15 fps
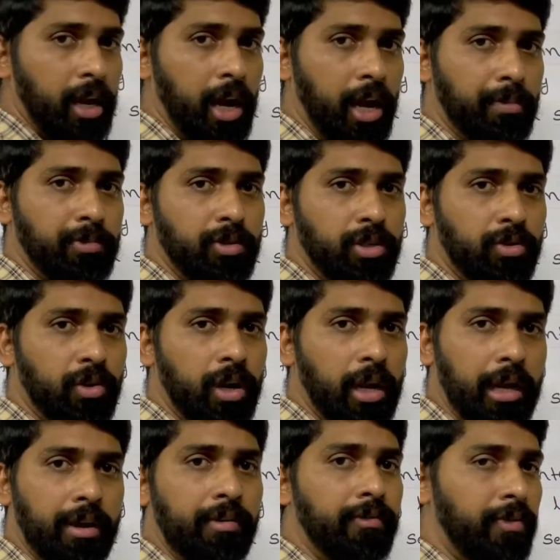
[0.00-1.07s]
I am using
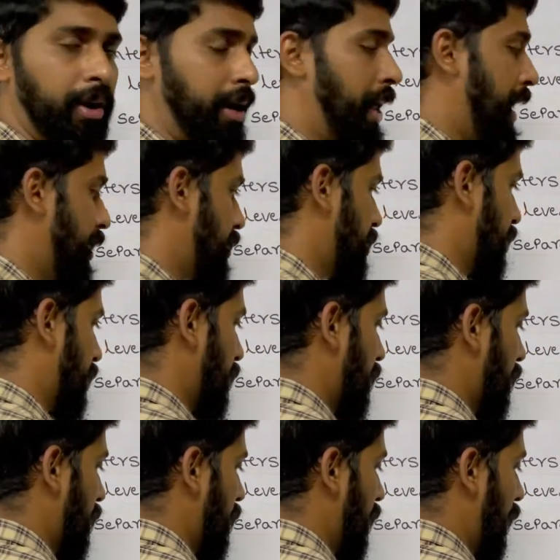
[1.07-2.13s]
only one asterisk.
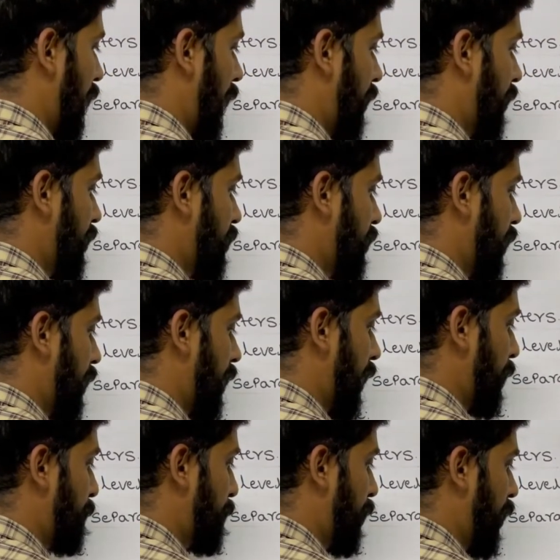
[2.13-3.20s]
I want to
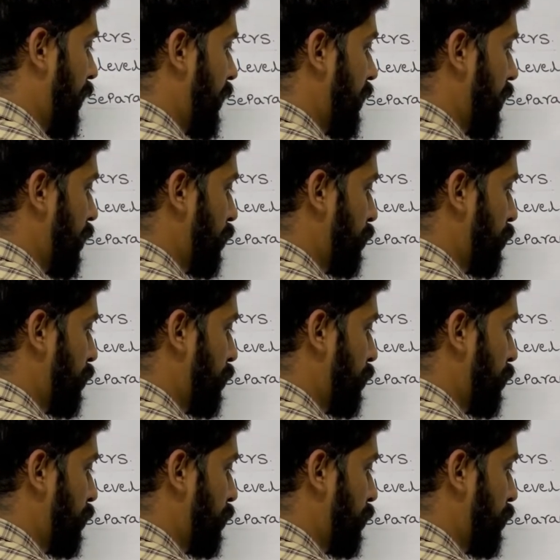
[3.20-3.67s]
declare pointer